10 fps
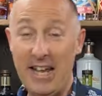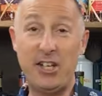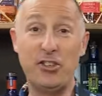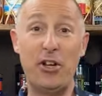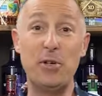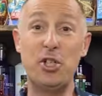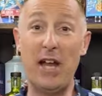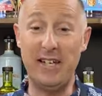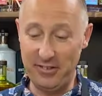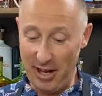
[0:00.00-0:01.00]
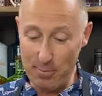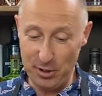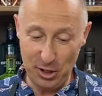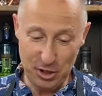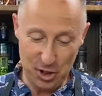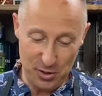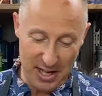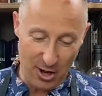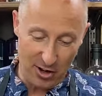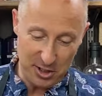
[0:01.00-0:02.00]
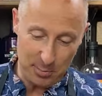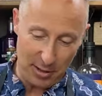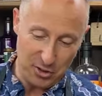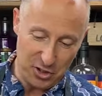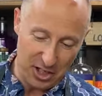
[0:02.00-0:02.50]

Now you could do a shake and dump, you could use that ice, but I'm just